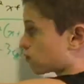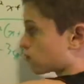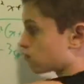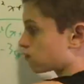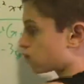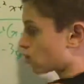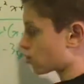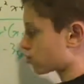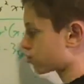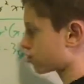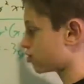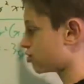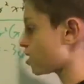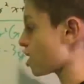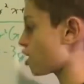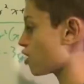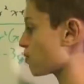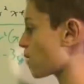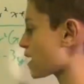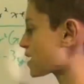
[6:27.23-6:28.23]
for
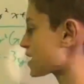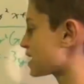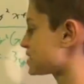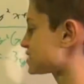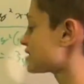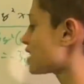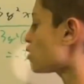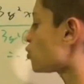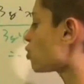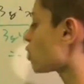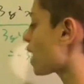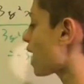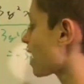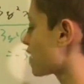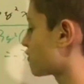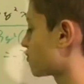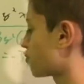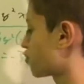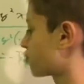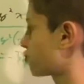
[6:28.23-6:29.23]
the right hand side, we'll
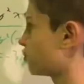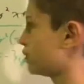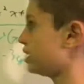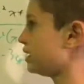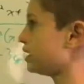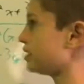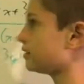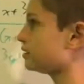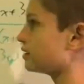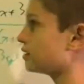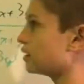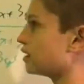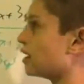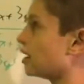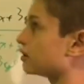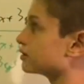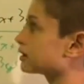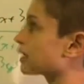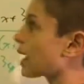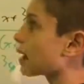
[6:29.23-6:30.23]
have 3
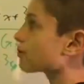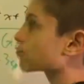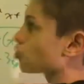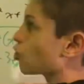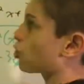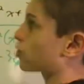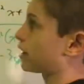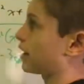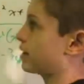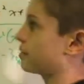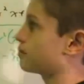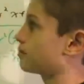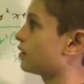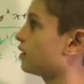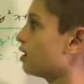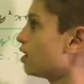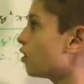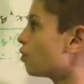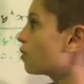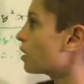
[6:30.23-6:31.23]
times, okay,
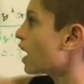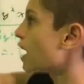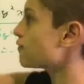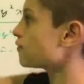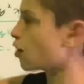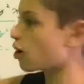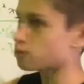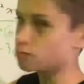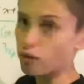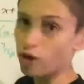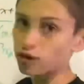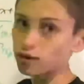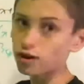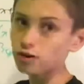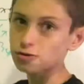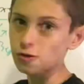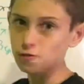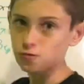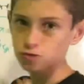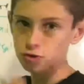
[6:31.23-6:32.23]
we have a
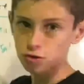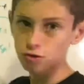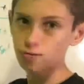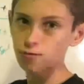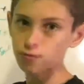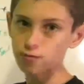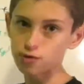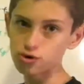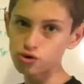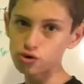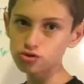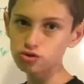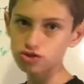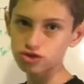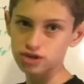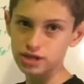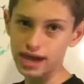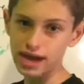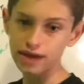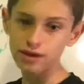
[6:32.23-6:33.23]
product of cube
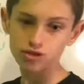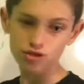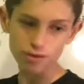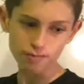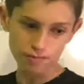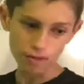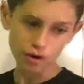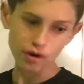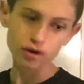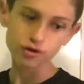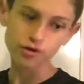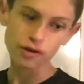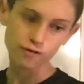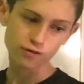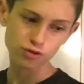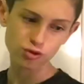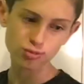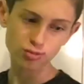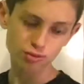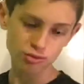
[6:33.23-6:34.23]
roots, and the product of
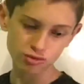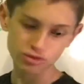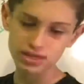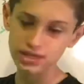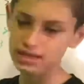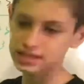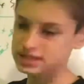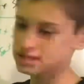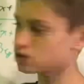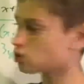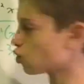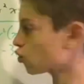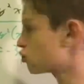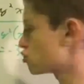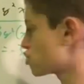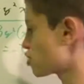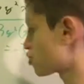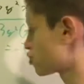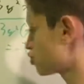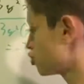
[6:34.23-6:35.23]
cube roots is equal to
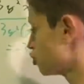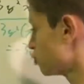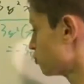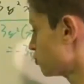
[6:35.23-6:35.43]
the cube